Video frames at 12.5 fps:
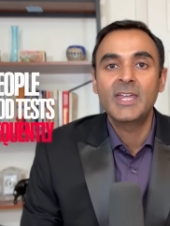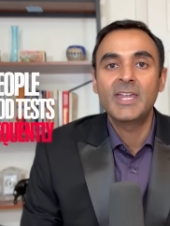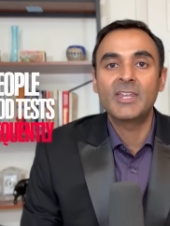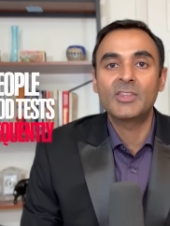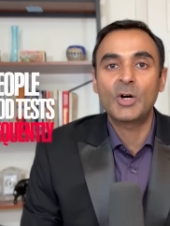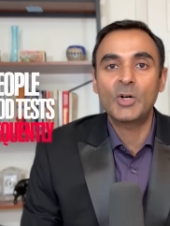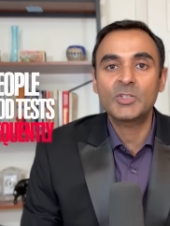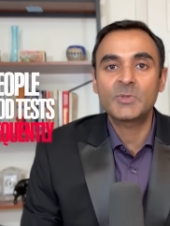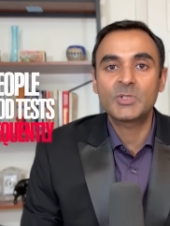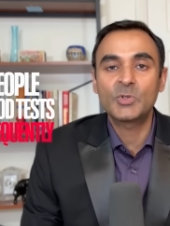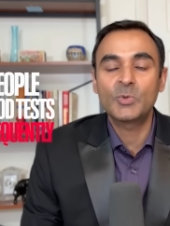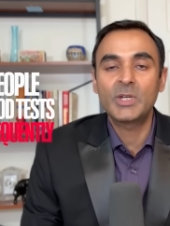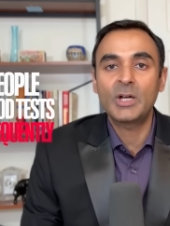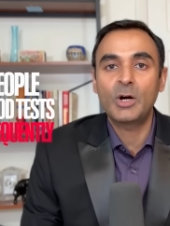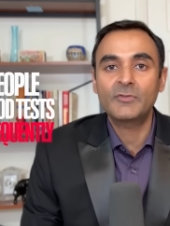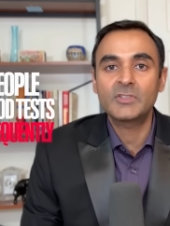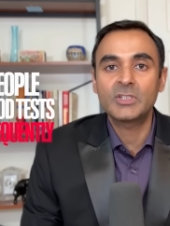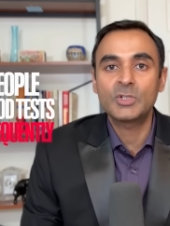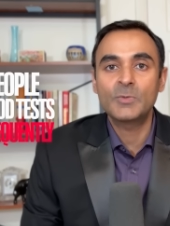In the hospital, we
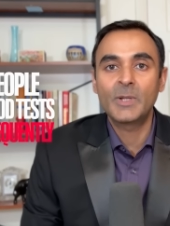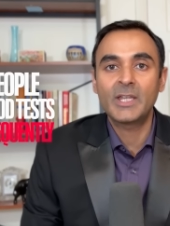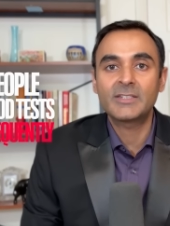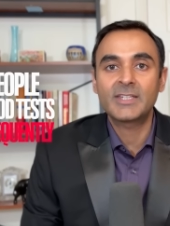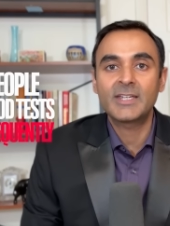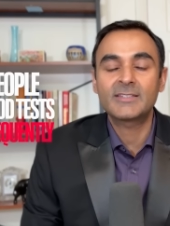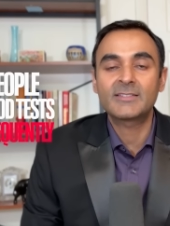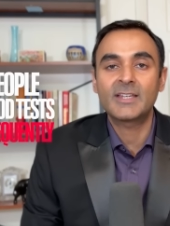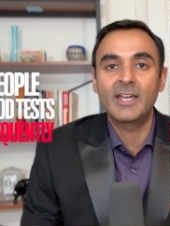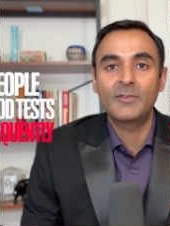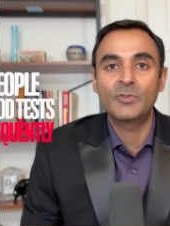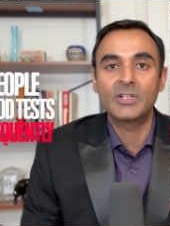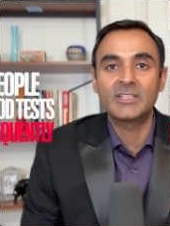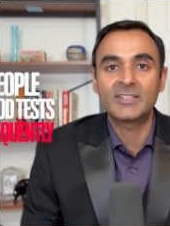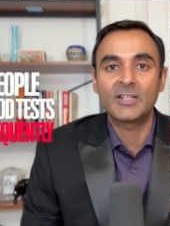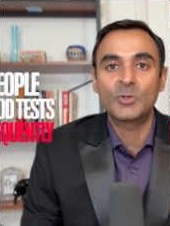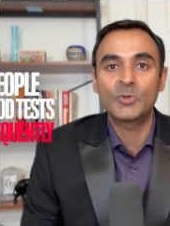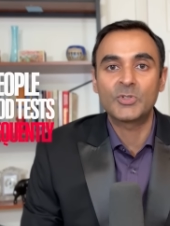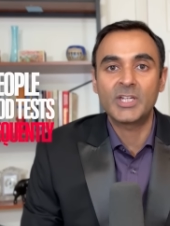often do blood tests every
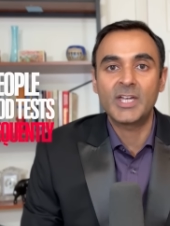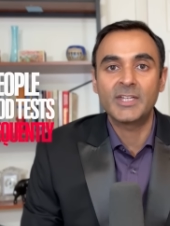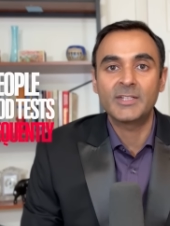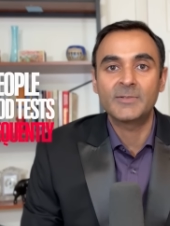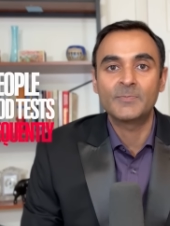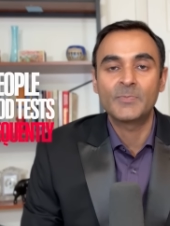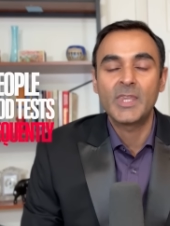single day.